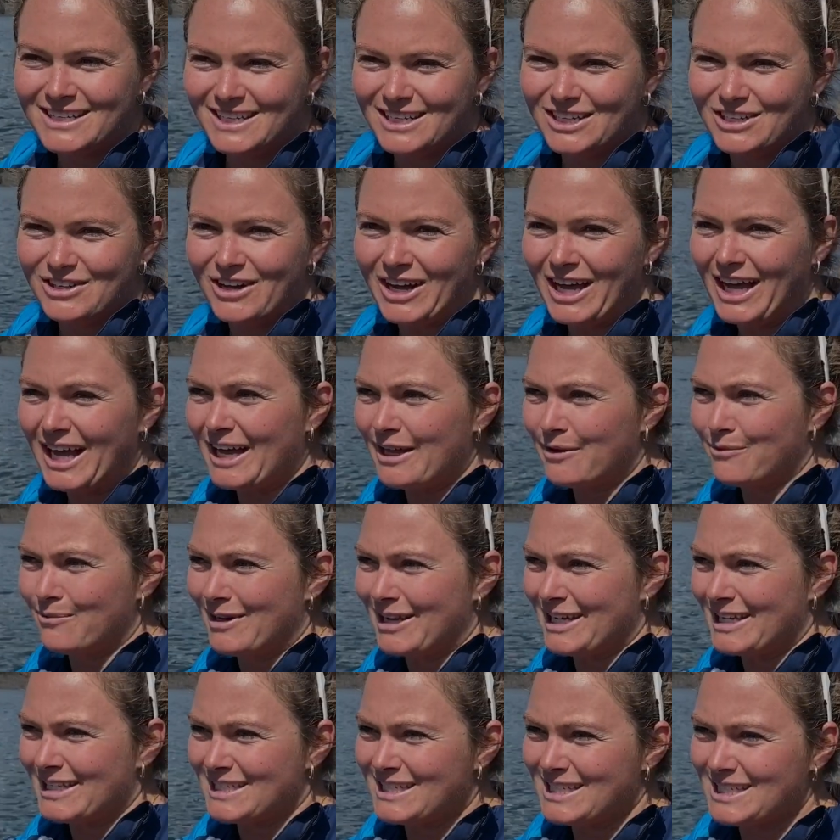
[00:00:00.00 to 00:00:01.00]
You know, I had
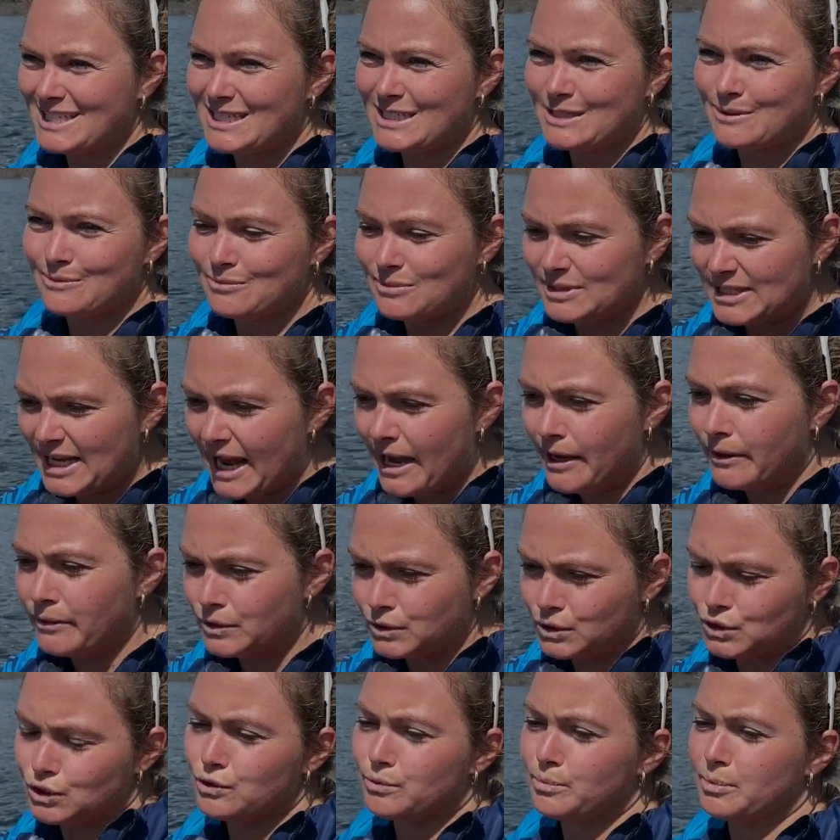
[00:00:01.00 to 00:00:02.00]
my system down
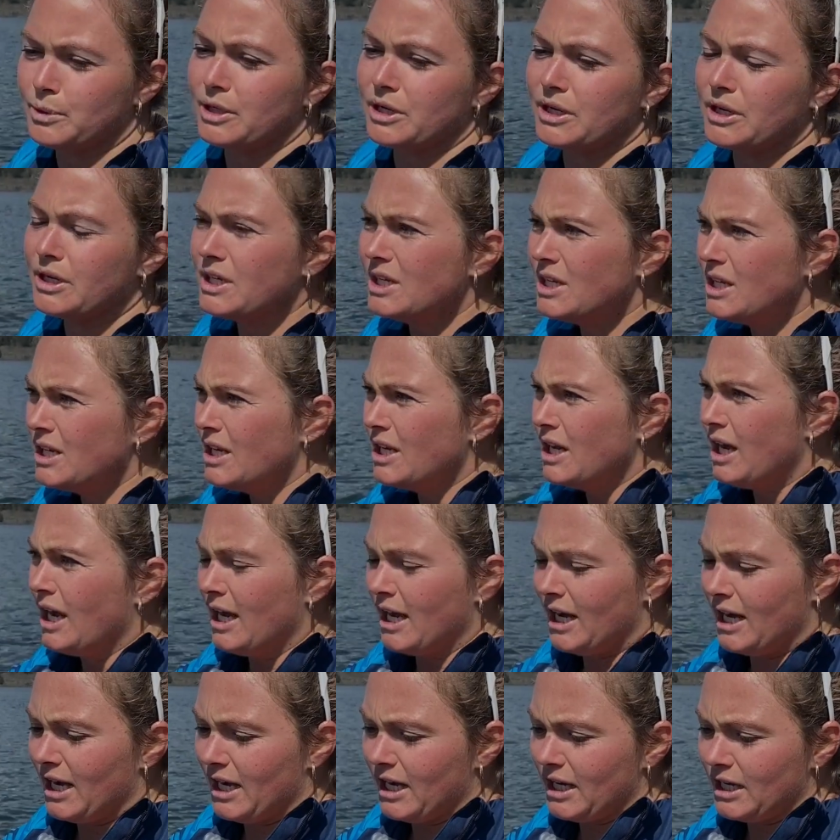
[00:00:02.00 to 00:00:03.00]
super,
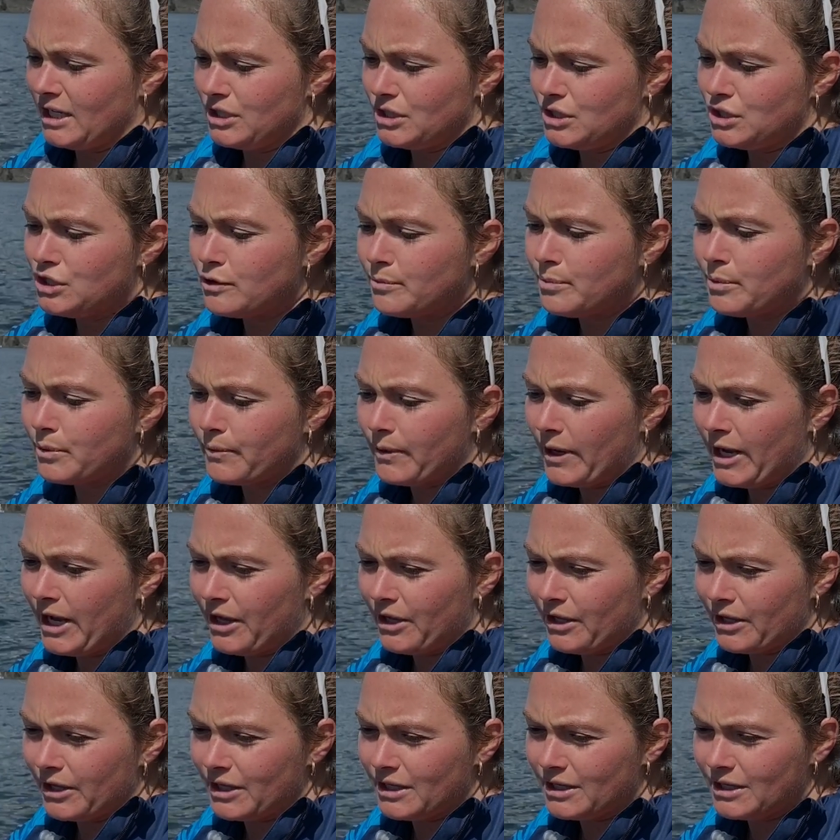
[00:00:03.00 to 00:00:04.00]
uh, super
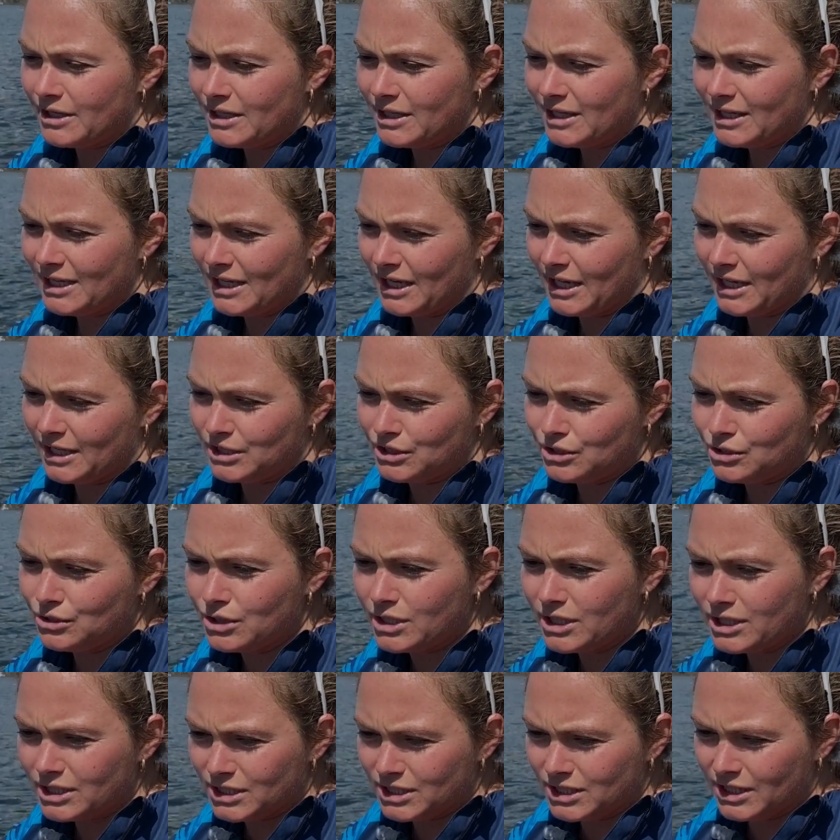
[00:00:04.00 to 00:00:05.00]
well uh, two
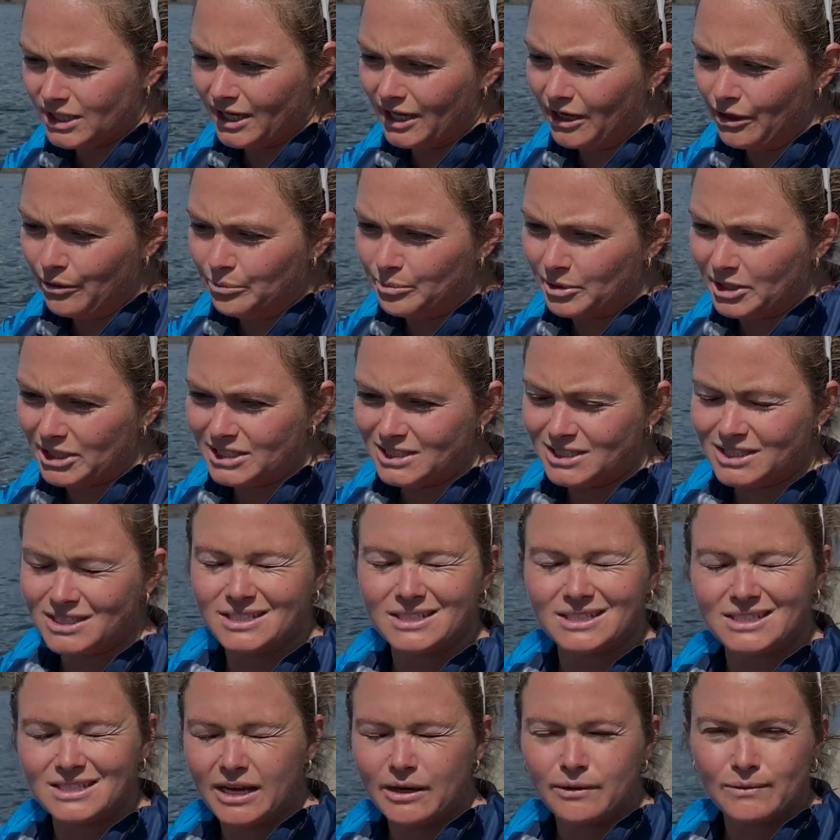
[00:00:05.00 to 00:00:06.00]
years ago, but
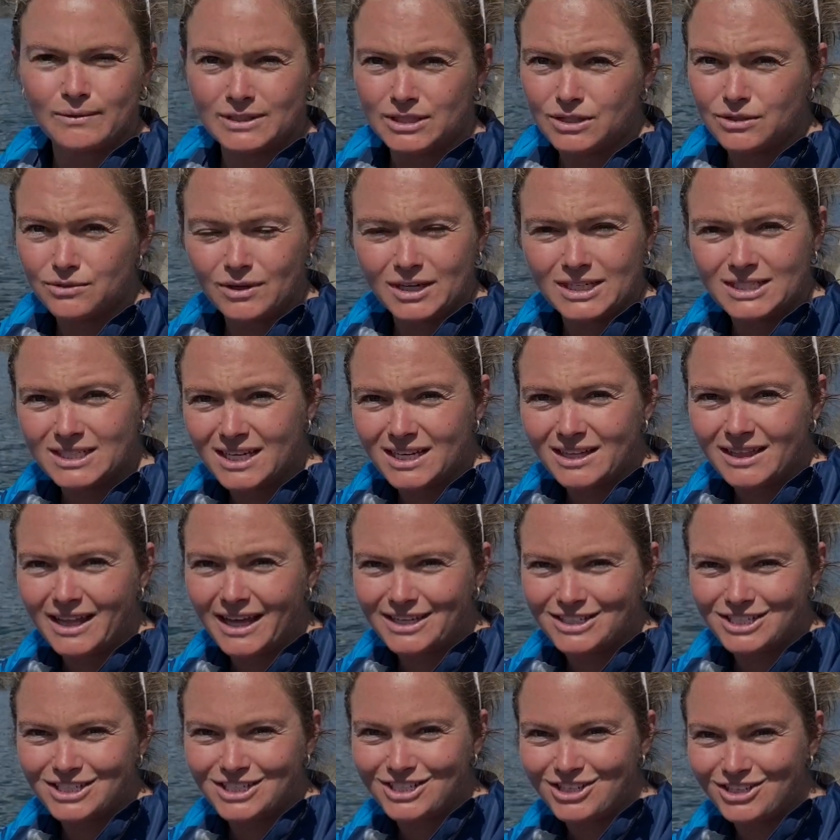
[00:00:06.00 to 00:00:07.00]
since I wasn't racing
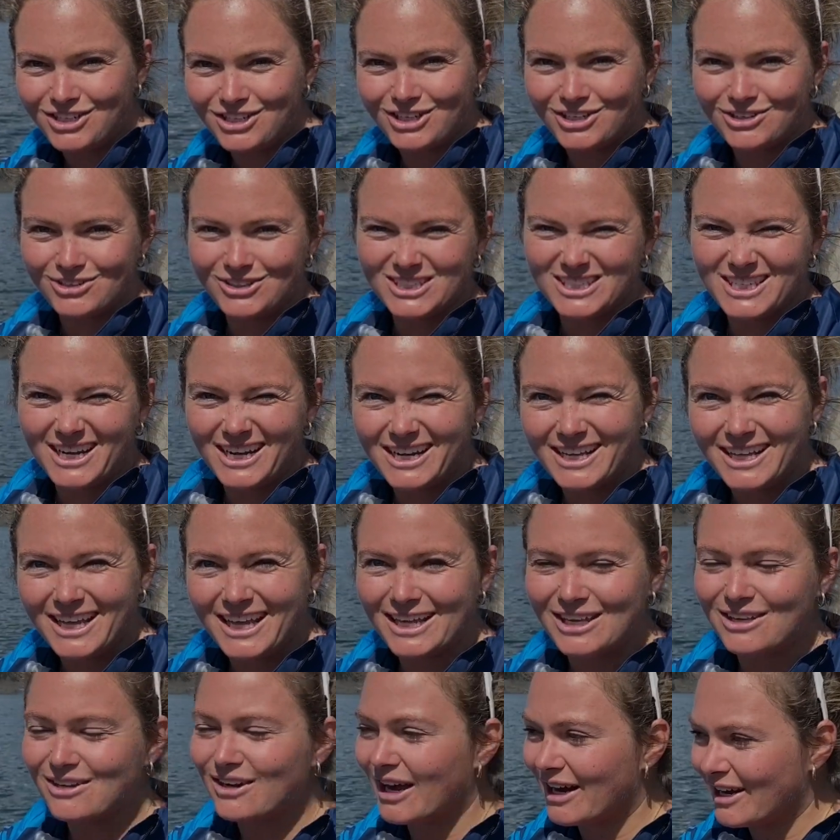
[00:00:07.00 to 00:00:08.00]
last year, you know, it's kind of
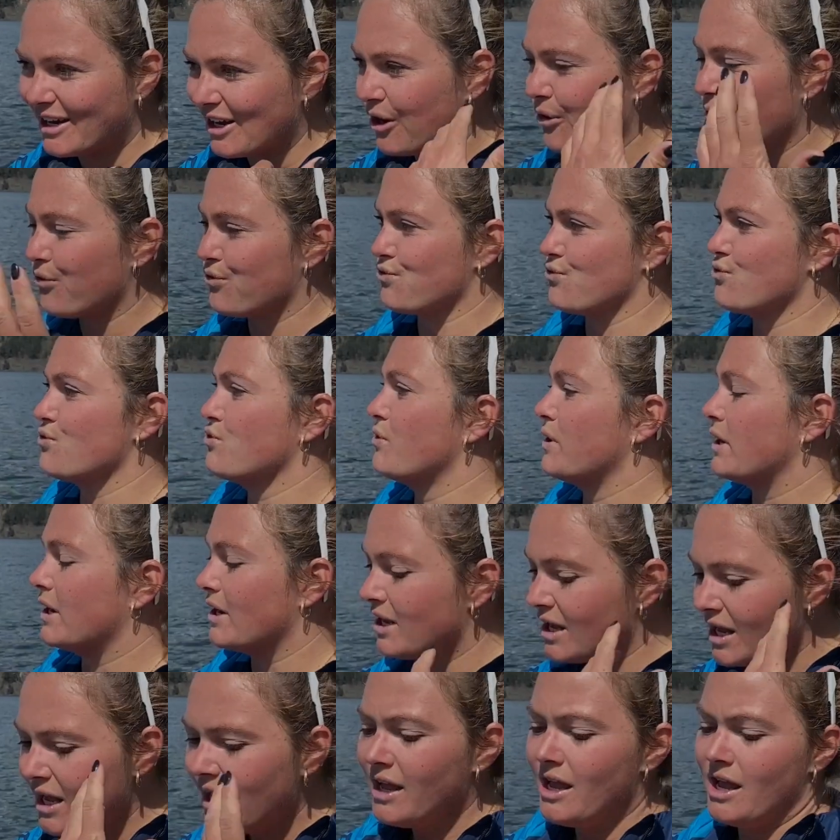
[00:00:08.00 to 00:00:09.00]
like you got to go through and,
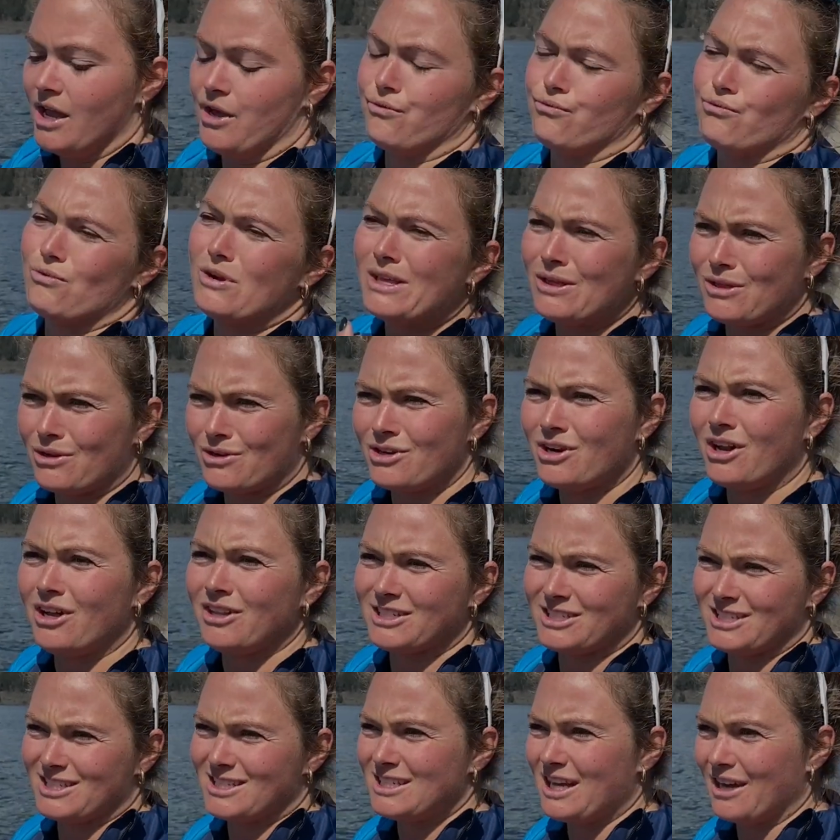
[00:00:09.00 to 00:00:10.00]
and relearn all
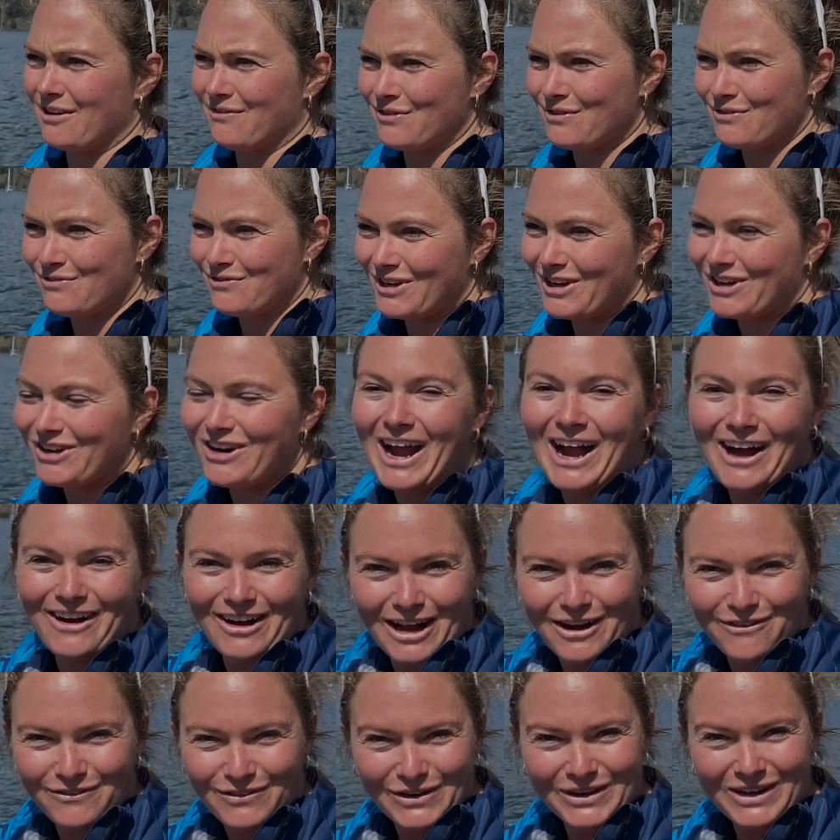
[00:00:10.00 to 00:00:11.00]
this stuff and figure out
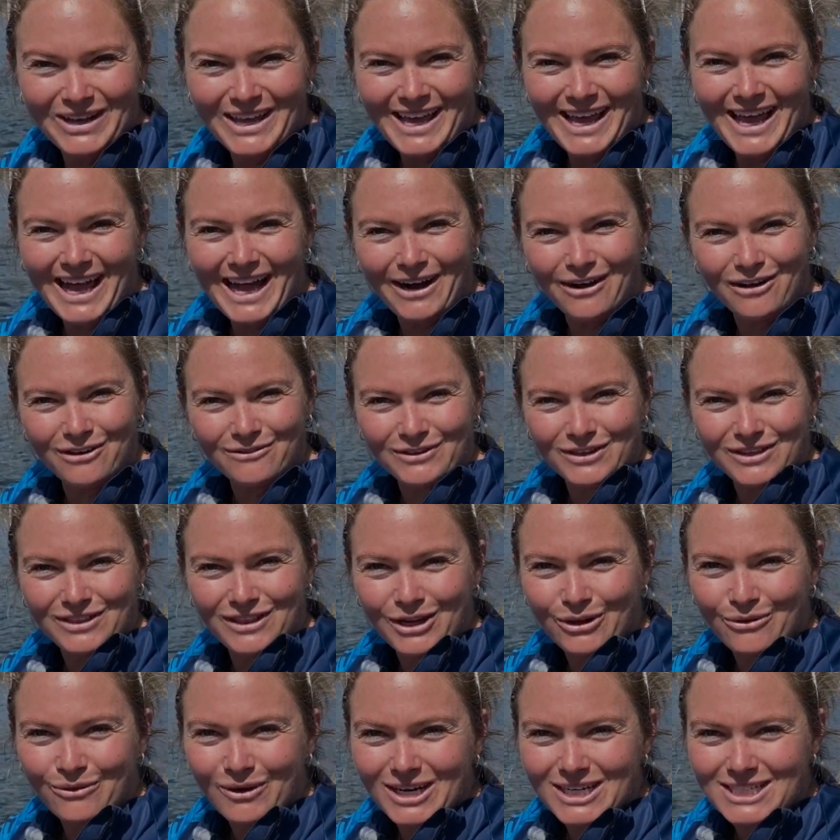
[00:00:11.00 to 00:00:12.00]
how
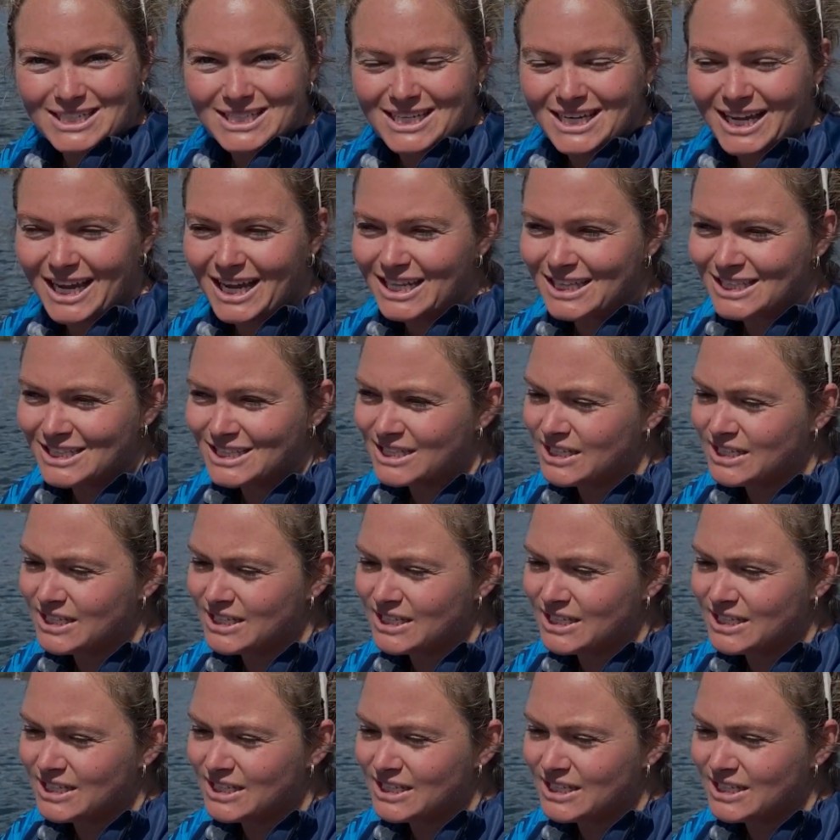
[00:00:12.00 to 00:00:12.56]
everything works again.